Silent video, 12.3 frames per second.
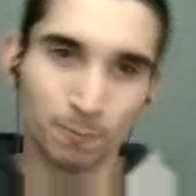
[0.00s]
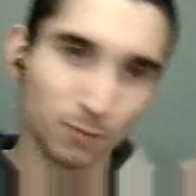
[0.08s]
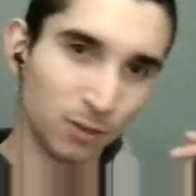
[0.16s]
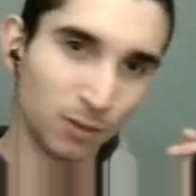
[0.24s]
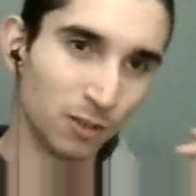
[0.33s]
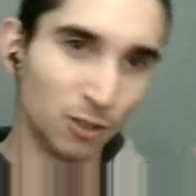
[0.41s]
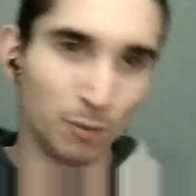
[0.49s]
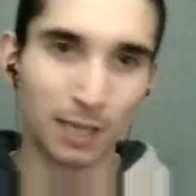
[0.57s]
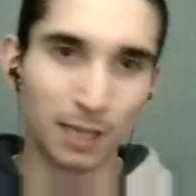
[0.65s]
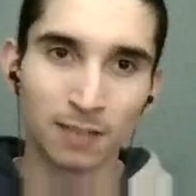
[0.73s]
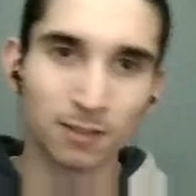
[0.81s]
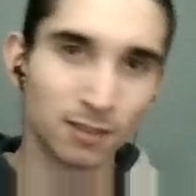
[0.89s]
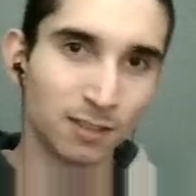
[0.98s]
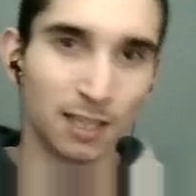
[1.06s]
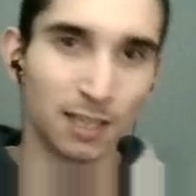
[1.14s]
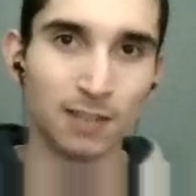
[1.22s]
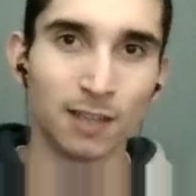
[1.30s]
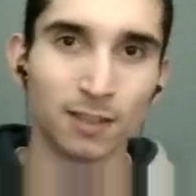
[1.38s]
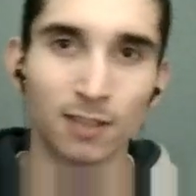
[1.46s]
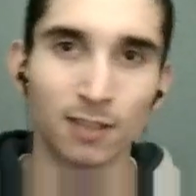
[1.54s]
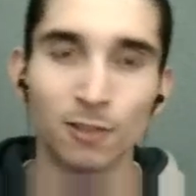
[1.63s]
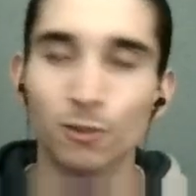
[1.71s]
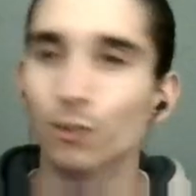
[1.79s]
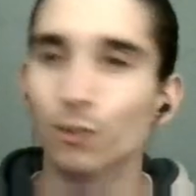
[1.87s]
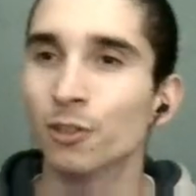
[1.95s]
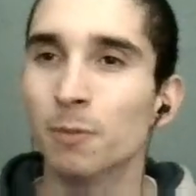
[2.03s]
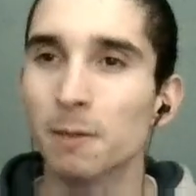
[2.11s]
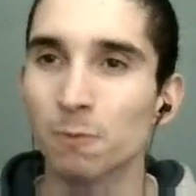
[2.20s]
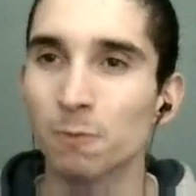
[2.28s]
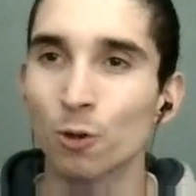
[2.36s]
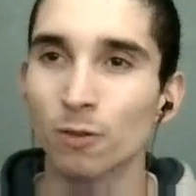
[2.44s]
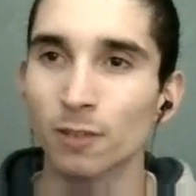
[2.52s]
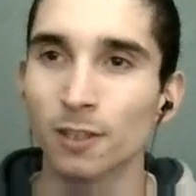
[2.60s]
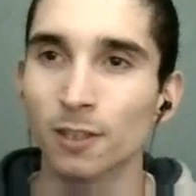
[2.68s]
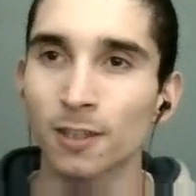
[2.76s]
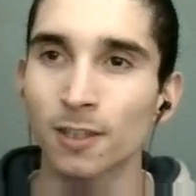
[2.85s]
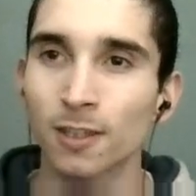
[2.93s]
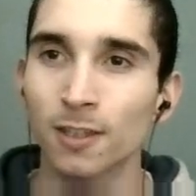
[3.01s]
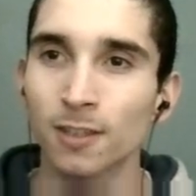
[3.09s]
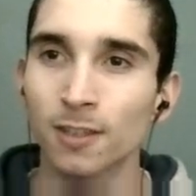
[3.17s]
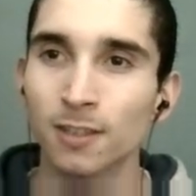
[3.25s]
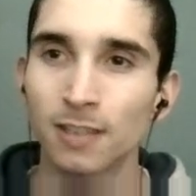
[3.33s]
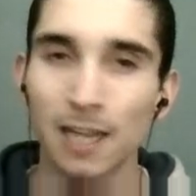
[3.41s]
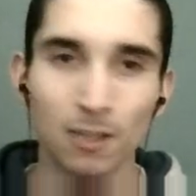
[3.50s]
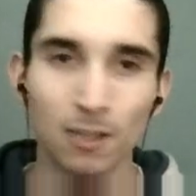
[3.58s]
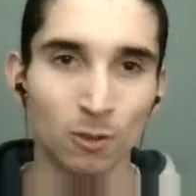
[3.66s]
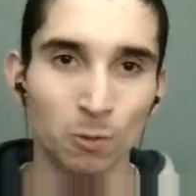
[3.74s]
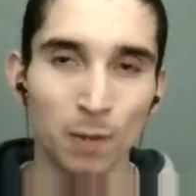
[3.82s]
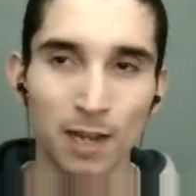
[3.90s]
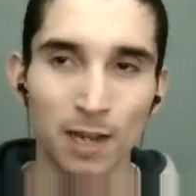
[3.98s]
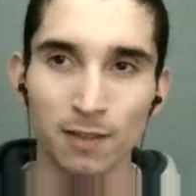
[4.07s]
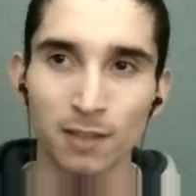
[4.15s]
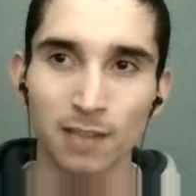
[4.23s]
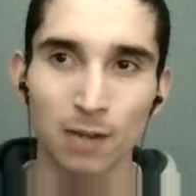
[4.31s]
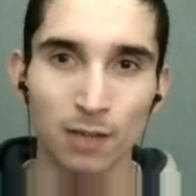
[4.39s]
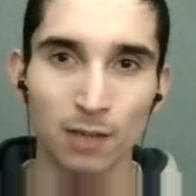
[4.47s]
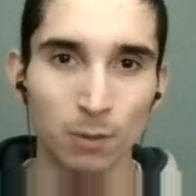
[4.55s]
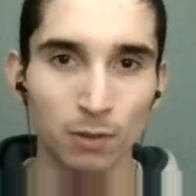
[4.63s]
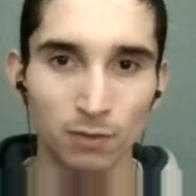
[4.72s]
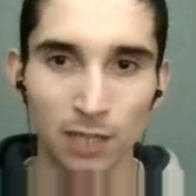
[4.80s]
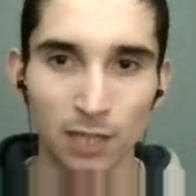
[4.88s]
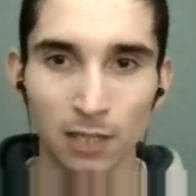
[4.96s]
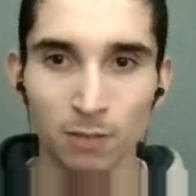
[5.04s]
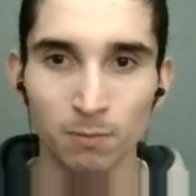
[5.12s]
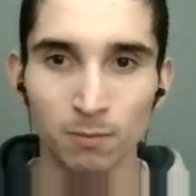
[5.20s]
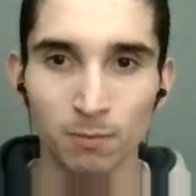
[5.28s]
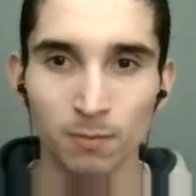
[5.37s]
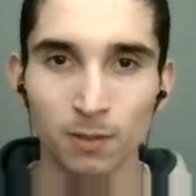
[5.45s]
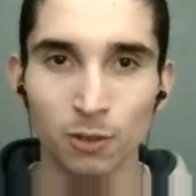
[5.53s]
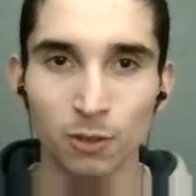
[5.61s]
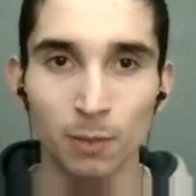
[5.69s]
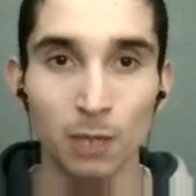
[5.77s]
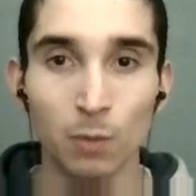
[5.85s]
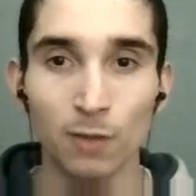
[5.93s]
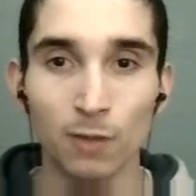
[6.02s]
you begin to see text editors in a bit more of a technical way, and that's how they would have seen them to begin with.